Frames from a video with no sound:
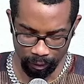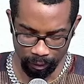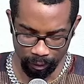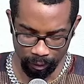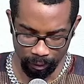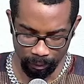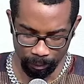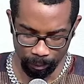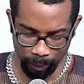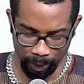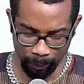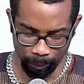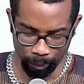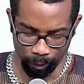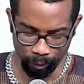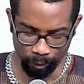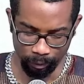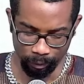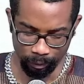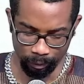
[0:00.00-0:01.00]
people
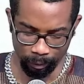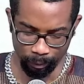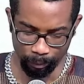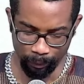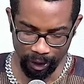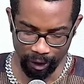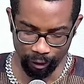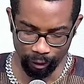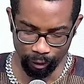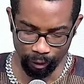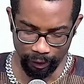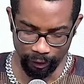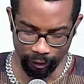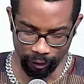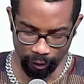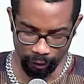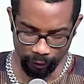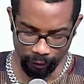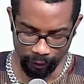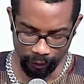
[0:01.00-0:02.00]
who make no
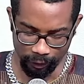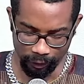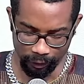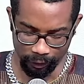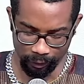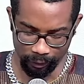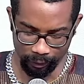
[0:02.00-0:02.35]
excuses.